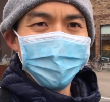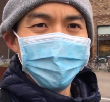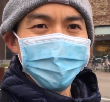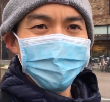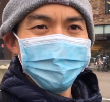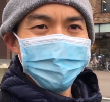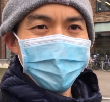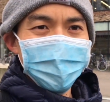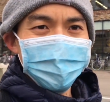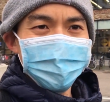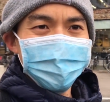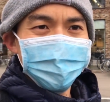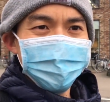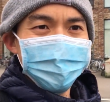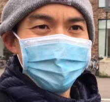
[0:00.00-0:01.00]
In fact,
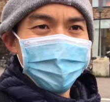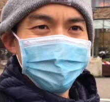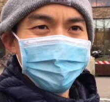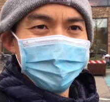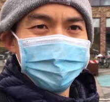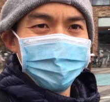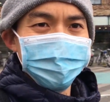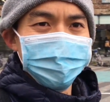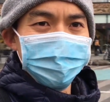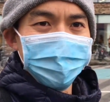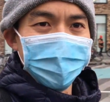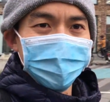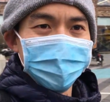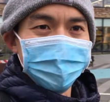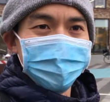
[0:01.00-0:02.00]
several
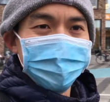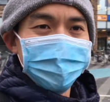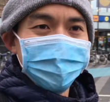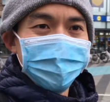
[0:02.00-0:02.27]
supermarkets.